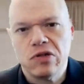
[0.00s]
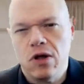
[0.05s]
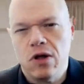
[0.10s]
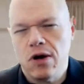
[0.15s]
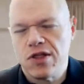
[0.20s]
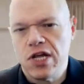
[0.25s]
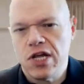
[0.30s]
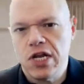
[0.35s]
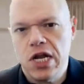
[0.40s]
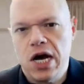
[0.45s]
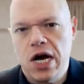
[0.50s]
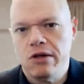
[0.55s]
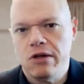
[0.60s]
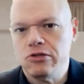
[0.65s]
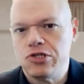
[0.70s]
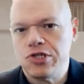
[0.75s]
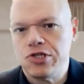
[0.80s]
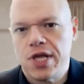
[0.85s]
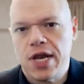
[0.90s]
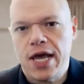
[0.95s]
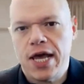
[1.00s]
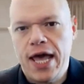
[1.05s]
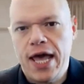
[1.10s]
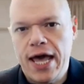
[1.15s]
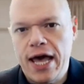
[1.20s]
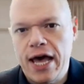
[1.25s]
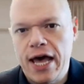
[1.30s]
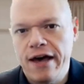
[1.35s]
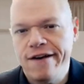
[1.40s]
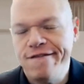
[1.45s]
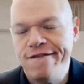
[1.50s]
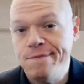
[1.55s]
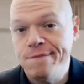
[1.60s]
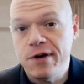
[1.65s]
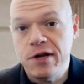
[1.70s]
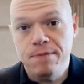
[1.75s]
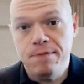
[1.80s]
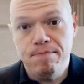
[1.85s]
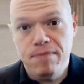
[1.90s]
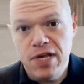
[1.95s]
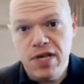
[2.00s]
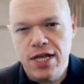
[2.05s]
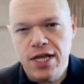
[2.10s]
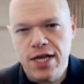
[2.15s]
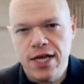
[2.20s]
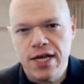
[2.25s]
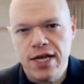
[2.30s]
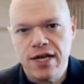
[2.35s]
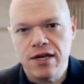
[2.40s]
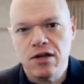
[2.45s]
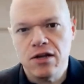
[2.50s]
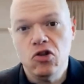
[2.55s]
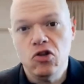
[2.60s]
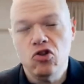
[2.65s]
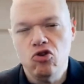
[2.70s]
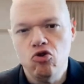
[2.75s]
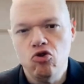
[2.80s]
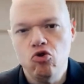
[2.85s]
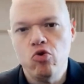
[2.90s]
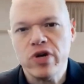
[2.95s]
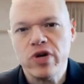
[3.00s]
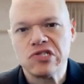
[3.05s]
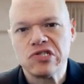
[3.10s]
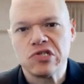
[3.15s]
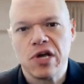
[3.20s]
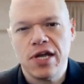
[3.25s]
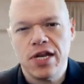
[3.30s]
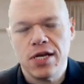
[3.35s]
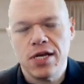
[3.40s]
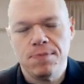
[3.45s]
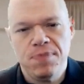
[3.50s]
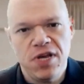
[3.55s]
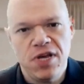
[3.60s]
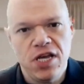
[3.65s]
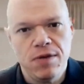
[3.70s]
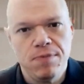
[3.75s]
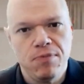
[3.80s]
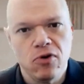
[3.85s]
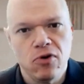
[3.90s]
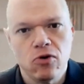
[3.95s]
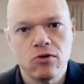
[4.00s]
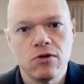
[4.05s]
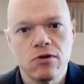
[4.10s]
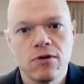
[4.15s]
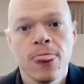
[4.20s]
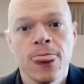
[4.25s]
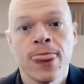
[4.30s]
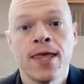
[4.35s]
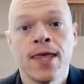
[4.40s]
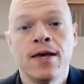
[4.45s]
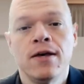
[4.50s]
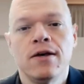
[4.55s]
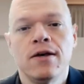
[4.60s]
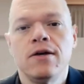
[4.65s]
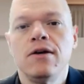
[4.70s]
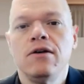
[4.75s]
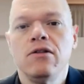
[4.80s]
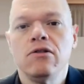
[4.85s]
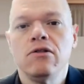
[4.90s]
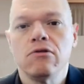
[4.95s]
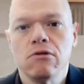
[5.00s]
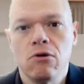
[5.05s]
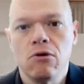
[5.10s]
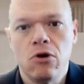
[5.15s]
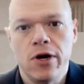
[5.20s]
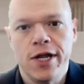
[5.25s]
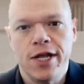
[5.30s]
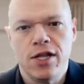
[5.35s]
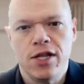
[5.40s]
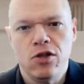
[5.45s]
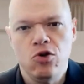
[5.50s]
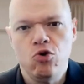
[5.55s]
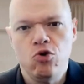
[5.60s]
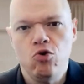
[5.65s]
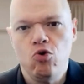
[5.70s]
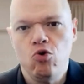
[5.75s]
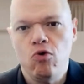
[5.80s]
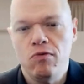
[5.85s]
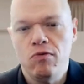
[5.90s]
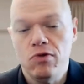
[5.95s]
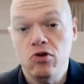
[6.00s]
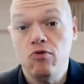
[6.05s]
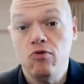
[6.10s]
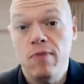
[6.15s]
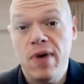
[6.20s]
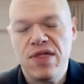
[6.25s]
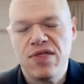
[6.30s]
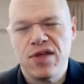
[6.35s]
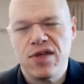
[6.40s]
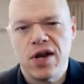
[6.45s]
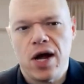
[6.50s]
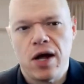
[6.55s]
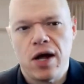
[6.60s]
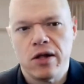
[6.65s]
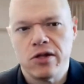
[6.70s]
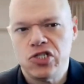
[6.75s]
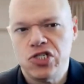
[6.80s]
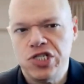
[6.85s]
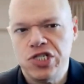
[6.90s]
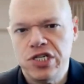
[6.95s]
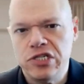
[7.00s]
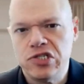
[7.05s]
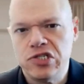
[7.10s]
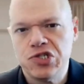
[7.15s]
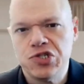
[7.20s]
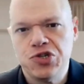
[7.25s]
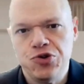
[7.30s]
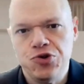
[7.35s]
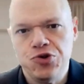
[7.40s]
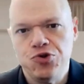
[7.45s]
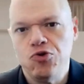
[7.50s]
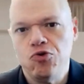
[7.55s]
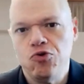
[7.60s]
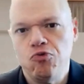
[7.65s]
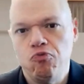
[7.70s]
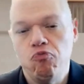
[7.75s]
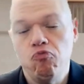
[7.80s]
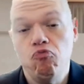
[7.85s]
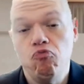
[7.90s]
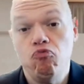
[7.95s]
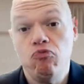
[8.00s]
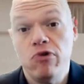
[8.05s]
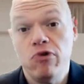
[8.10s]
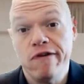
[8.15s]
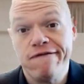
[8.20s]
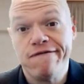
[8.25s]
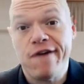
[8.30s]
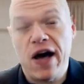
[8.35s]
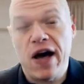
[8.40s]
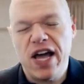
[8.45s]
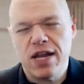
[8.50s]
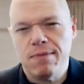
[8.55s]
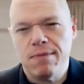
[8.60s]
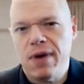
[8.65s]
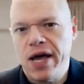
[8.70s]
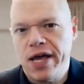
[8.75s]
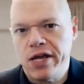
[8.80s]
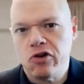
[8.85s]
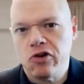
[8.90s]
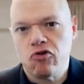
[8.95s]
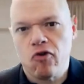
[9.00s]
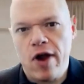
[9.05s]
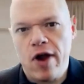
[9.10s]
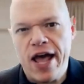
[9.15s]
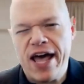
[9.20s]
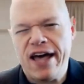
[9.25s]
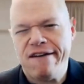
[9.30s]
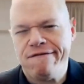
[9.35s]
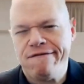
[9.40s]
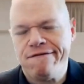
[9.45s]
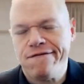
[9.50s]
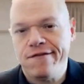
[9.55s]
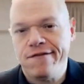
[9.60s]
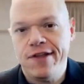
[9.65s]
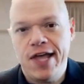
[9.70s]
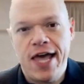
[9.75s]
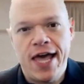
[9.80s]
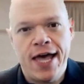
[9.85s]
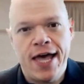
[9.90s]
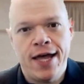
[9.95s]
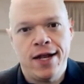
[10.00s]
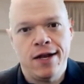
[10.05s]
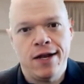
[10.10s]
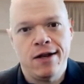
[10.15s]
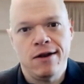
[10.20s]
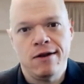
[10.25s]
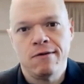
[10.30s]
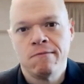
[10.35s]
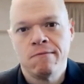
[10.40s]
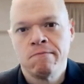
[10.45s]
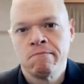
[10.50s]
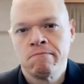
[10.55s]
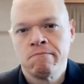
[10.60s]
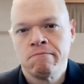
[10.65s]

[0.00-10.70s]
along the knowledge that I have, but meeting new exciting people, learning new methodologies to refine my craft, and